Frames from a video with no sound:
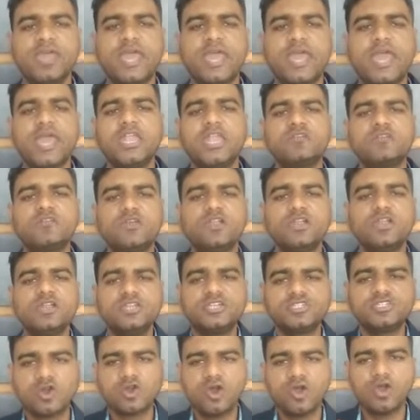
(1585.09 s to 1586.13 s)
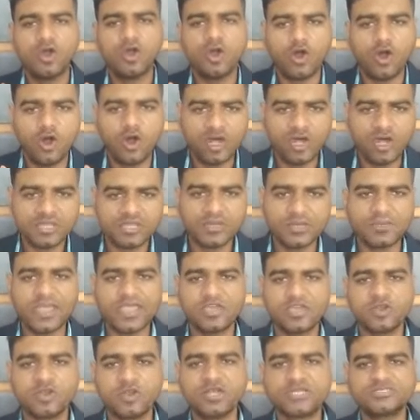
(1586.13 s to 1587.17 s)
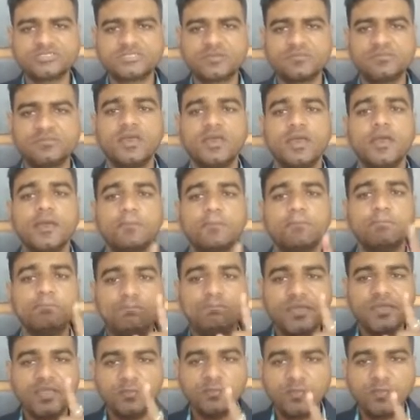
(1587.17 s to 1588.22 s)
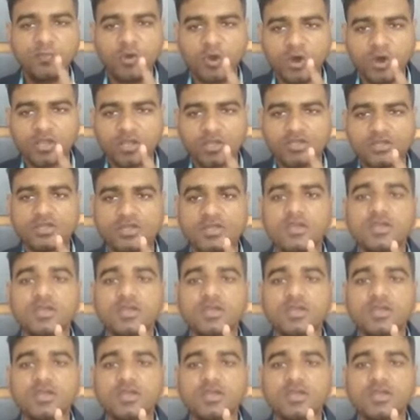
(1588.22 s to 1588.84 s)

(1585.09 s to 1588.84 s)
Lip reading: and it will destroy all the microorganism before